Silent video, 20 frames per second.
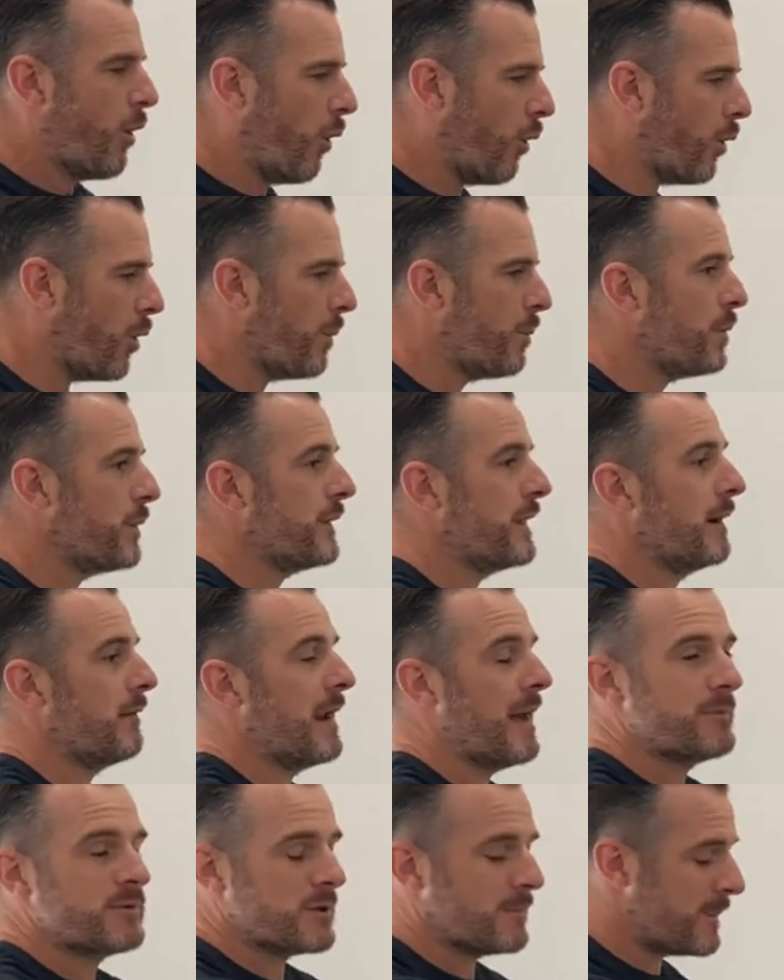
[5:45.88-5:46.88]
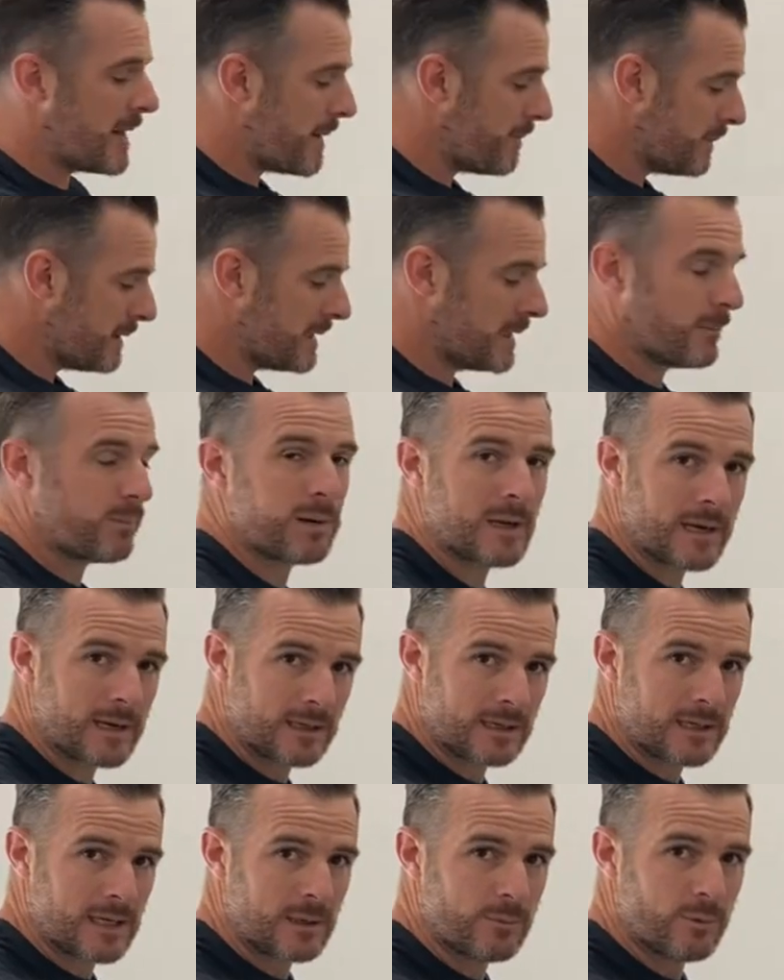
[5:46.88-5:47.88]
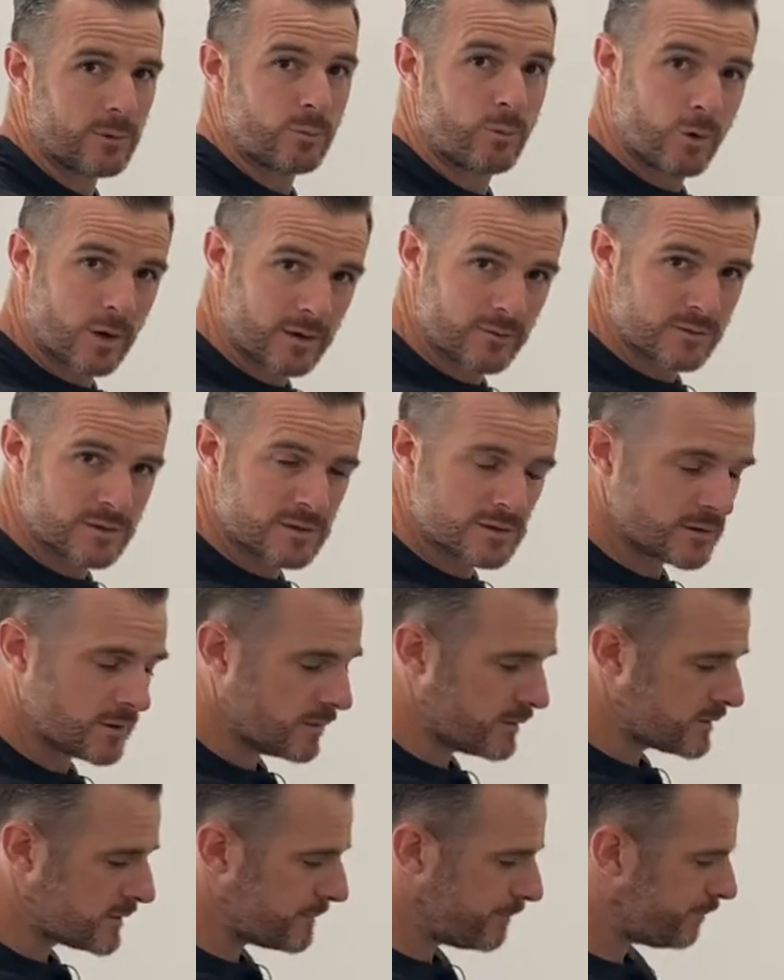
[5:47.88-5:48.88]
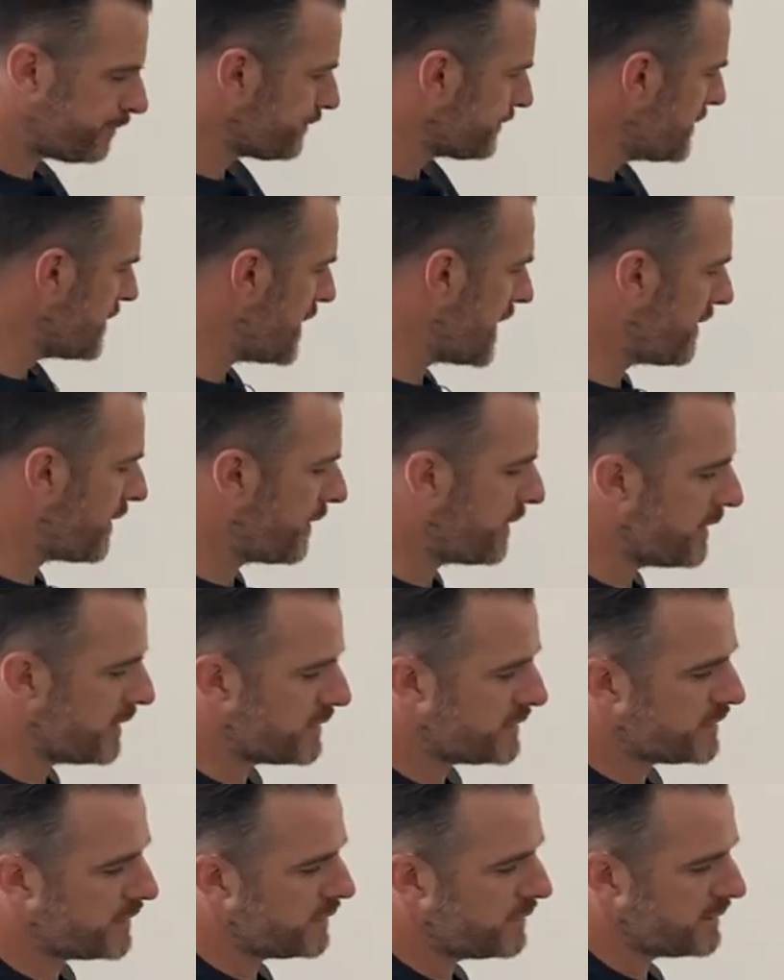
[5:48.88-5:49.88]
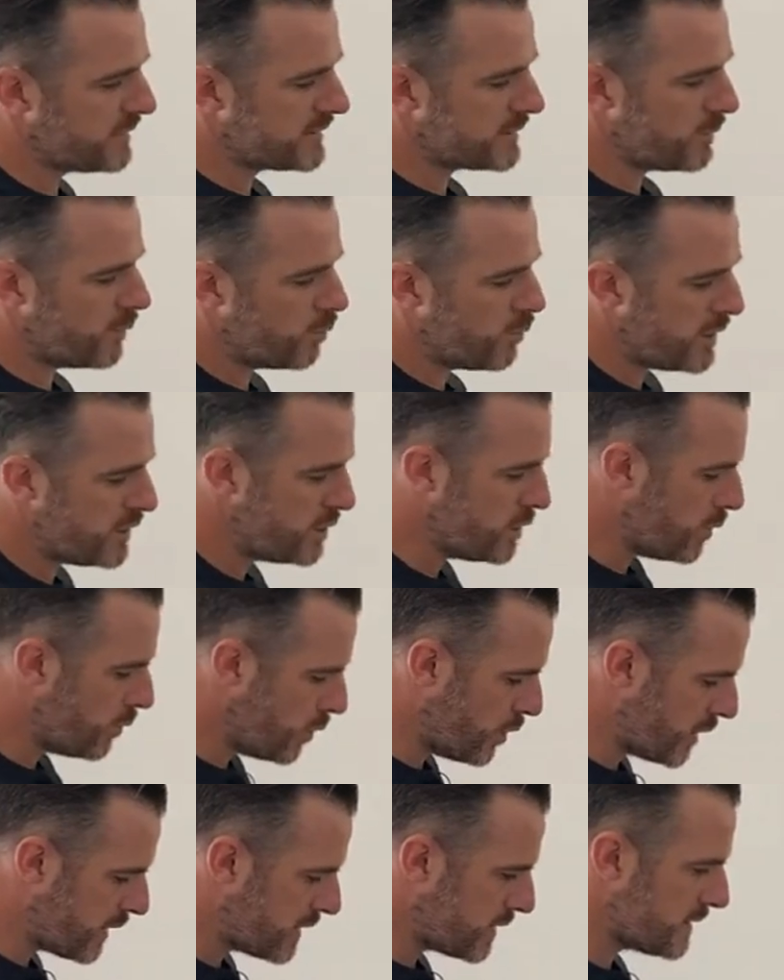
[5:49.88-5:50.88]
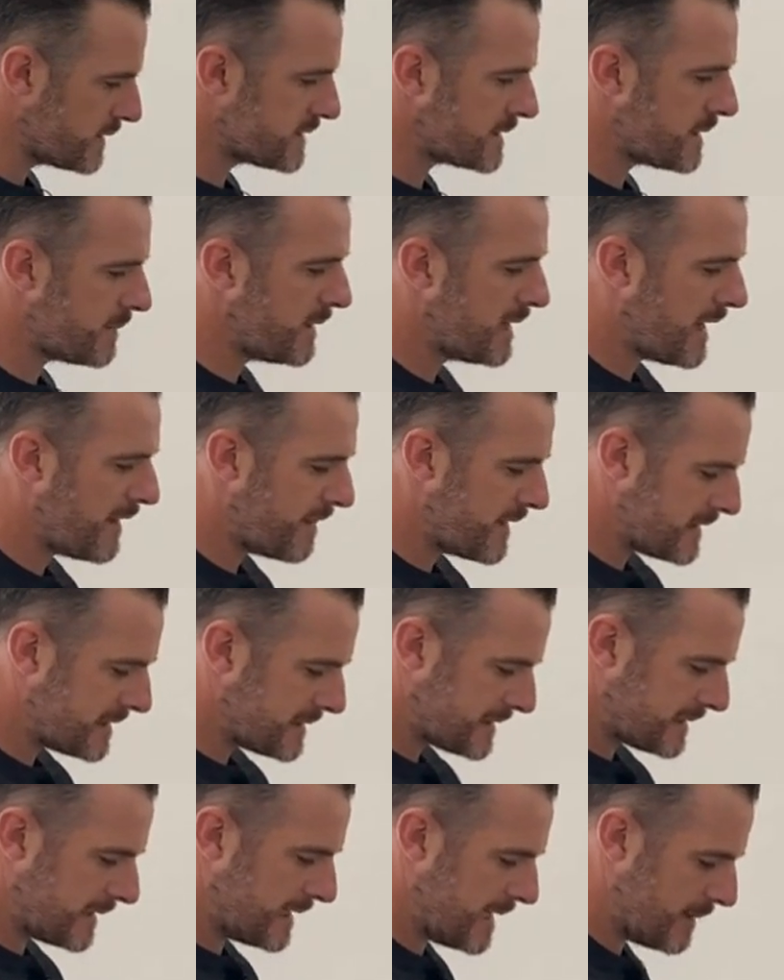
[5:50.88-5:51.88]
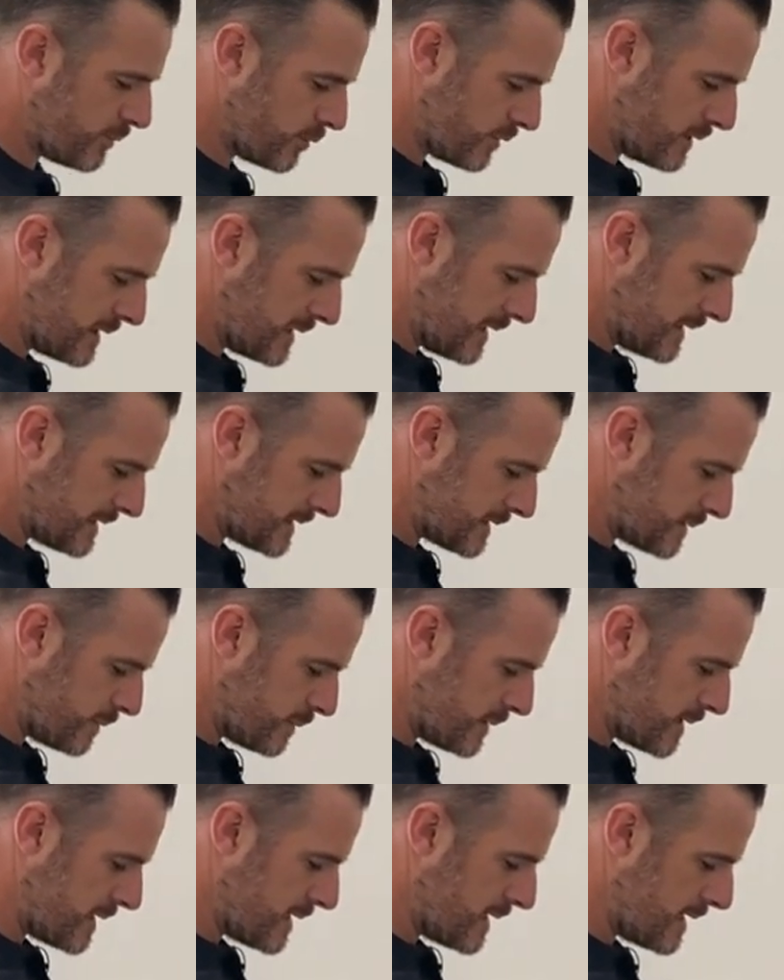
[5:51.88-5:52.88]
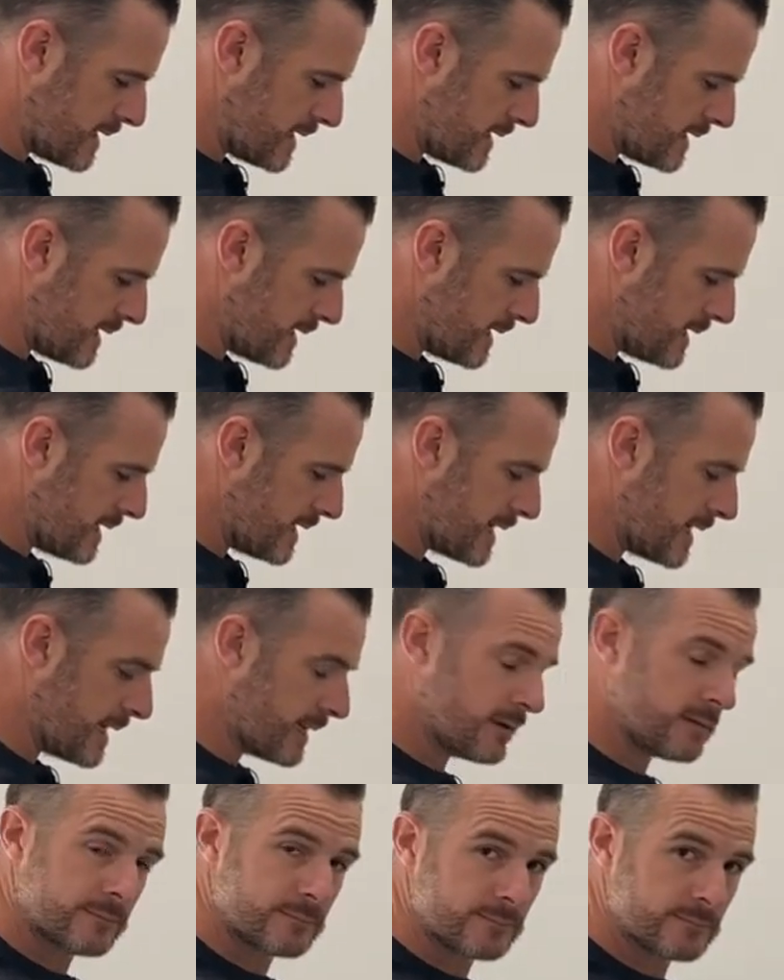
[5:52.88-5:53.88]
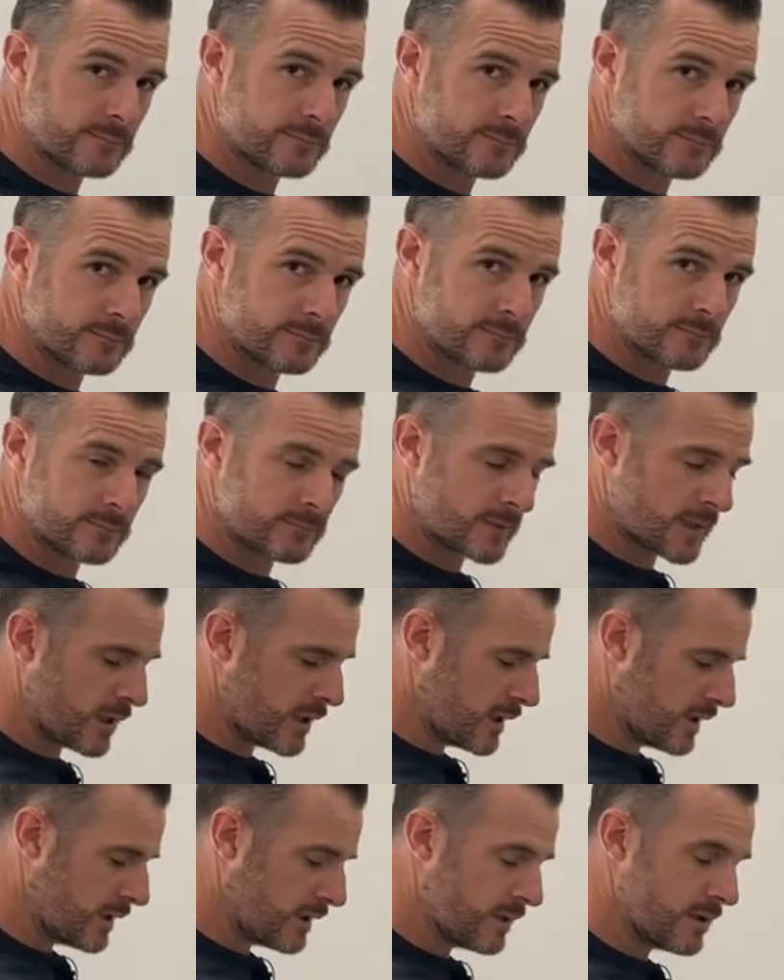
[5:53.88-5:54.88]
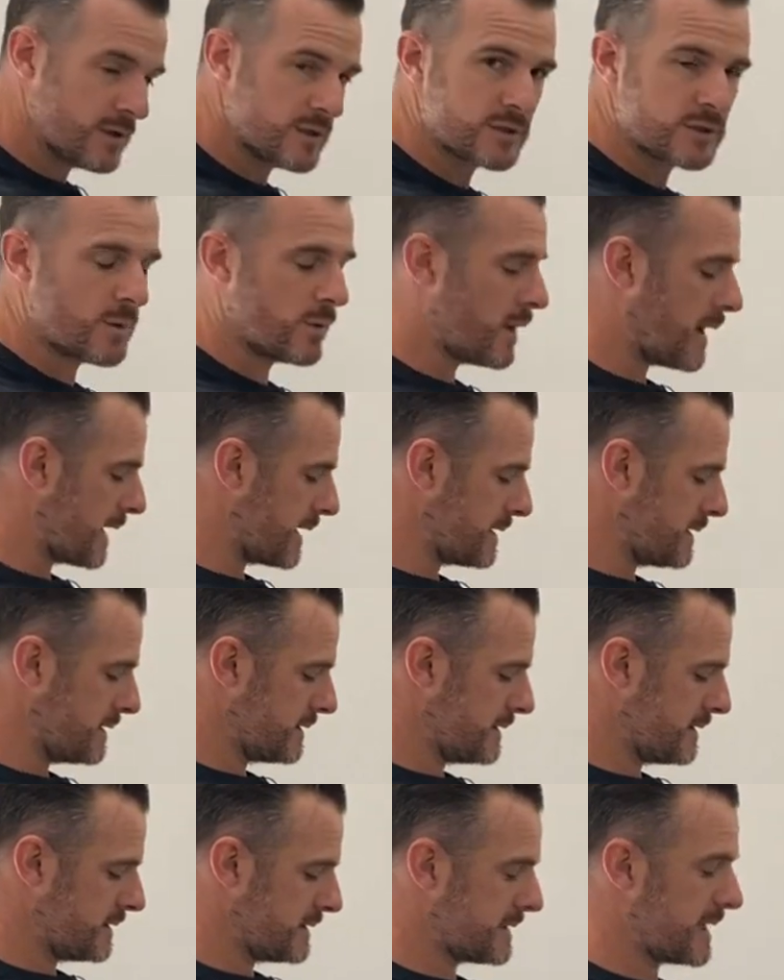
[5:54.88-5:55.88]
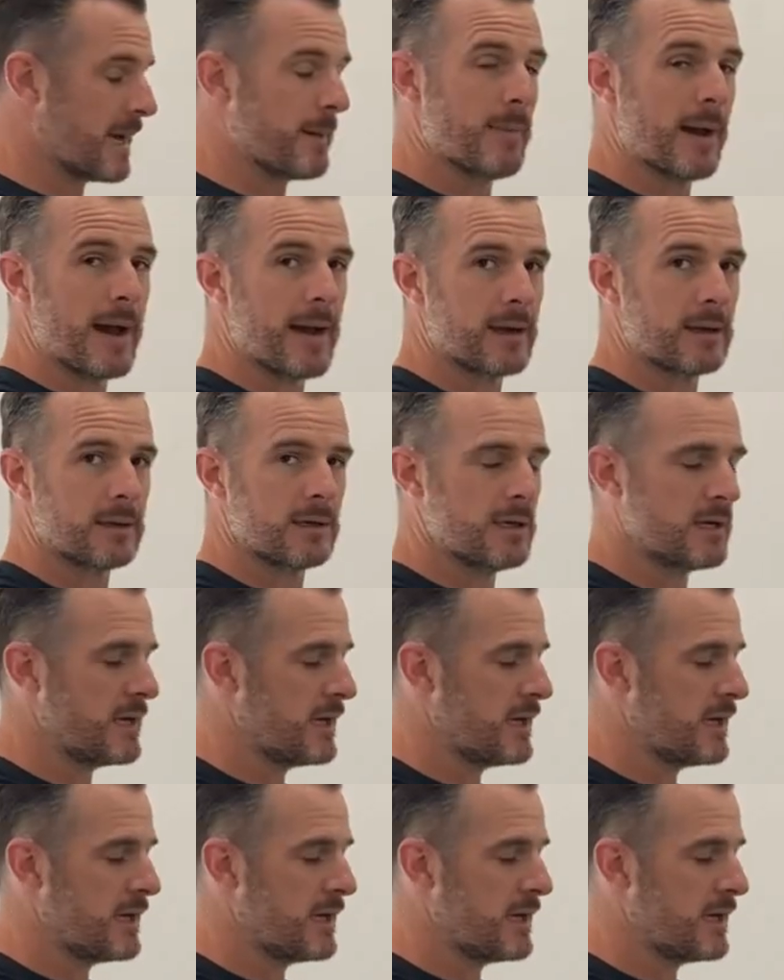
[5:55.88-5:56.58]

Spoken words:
or put their laptop up and get a plug and keyboard, whatever suits. The other thing too is, when you're working on something, this keyboard needs to be here so I can stay back.